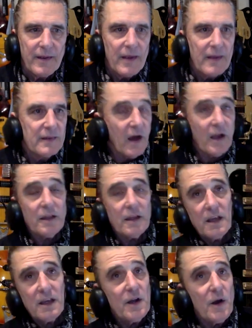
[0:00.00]
not
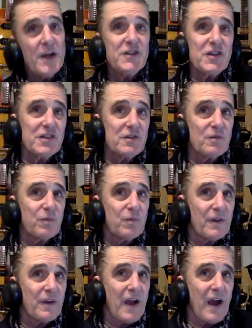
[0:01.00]
it's just
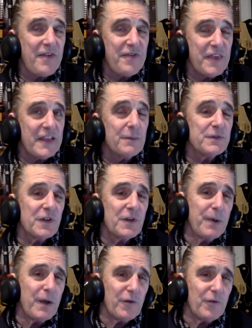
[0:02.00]
I think it was a
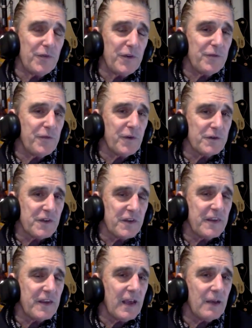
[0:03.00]
better fit for us. I
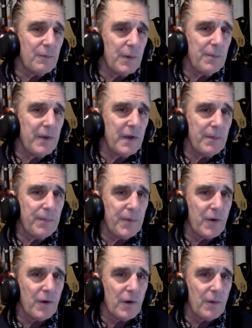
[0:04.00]
think had we been a
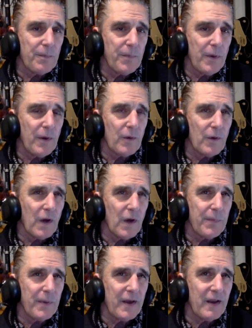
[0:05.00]
pure punk
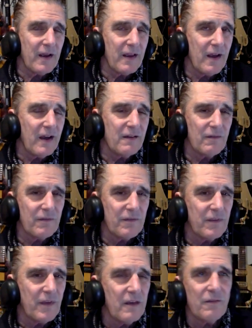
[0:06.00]
rock band, I don't
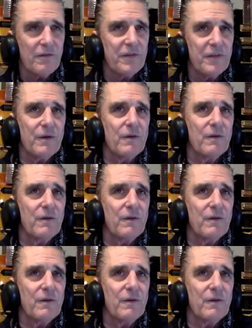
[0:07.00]
think